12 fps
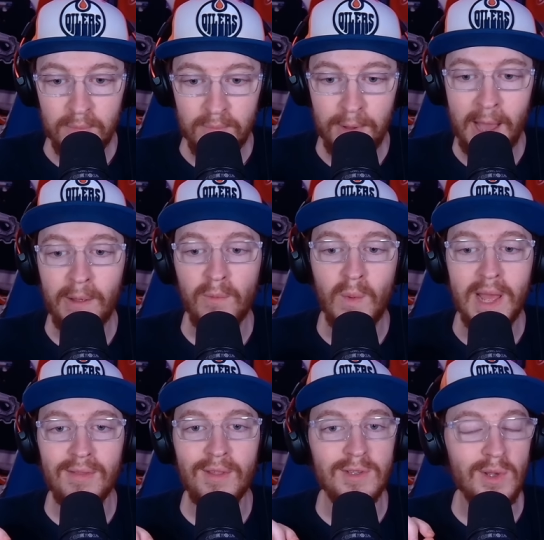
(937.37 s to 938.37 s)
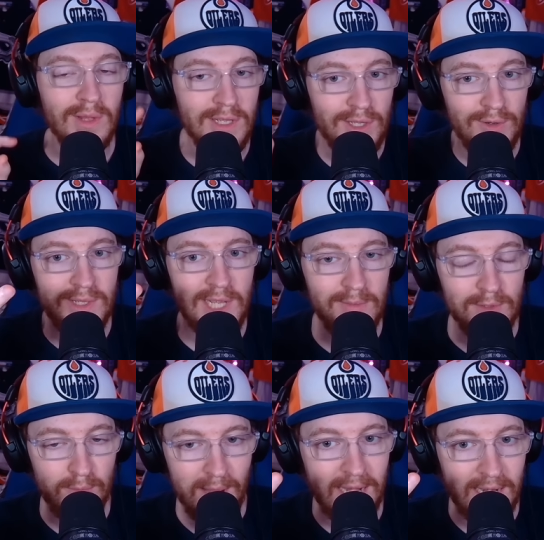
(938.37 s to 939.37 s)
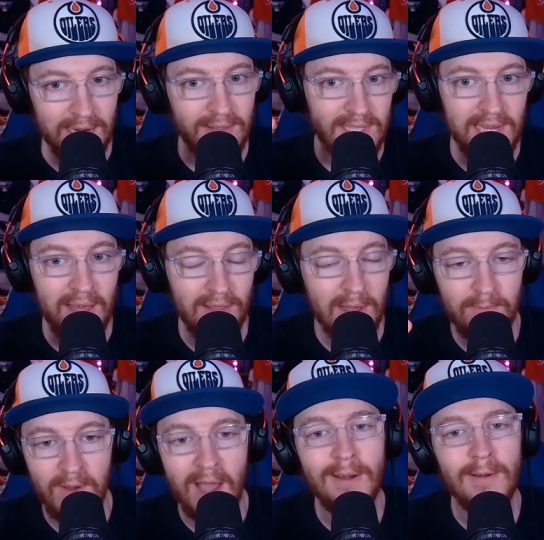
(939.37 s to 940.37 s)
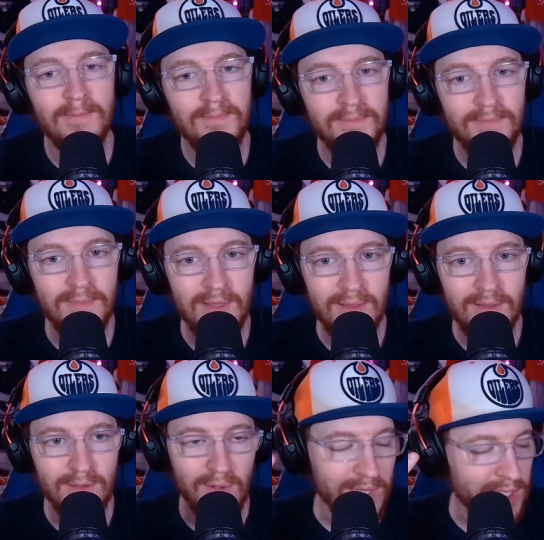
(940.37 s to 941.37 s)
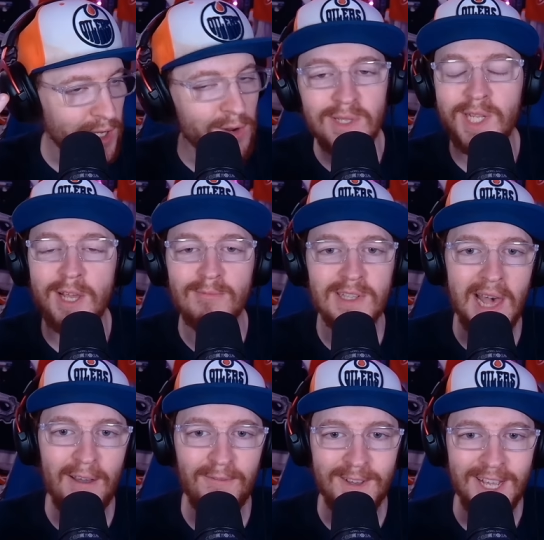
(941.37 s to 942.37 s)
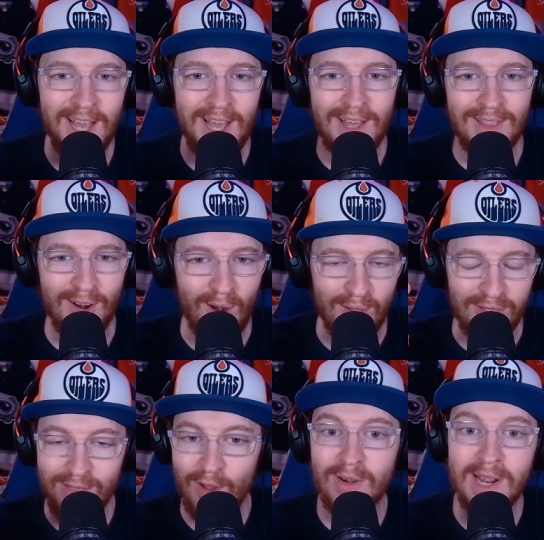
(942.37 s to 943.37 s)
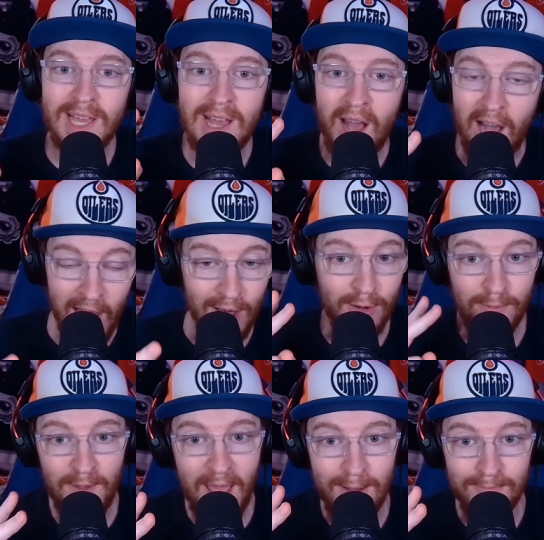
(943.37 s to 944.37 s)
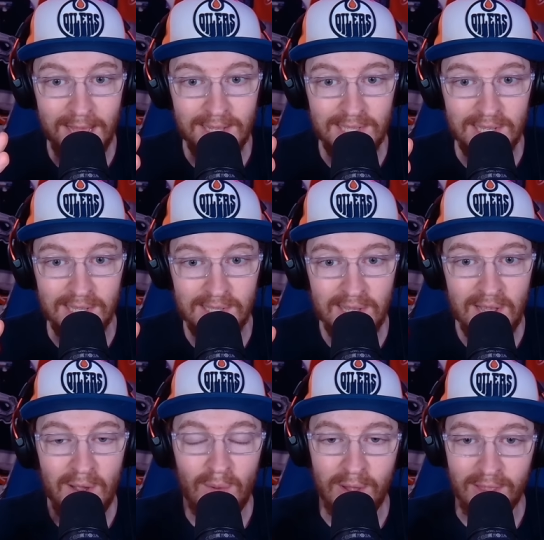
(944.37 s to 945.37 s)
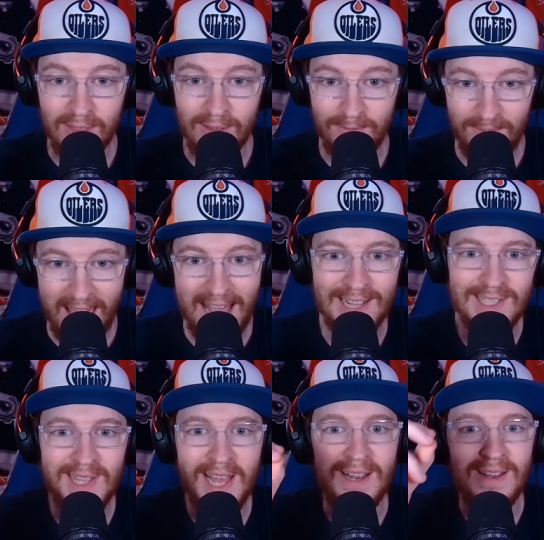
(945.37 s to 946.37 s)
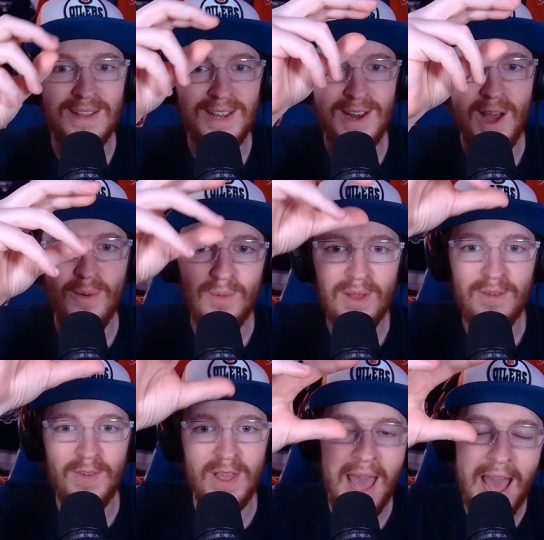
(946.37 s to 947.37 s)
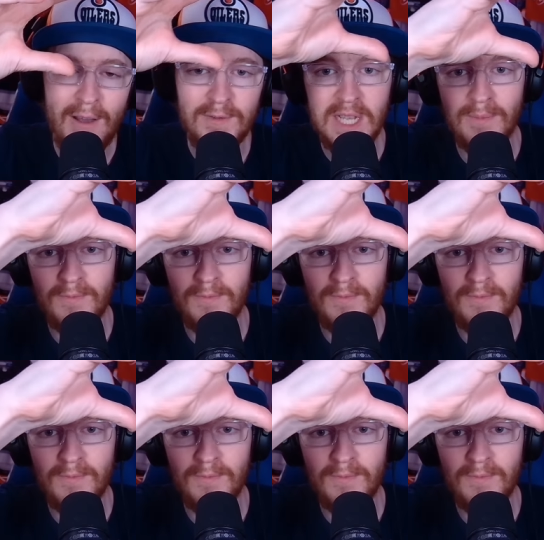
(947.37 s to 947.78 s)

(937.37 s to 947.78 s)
But when there's only 2 teams remaining in the Stanley Cup final, there's only 2 teams left, there are 30 other fan bases with fans that, if you have some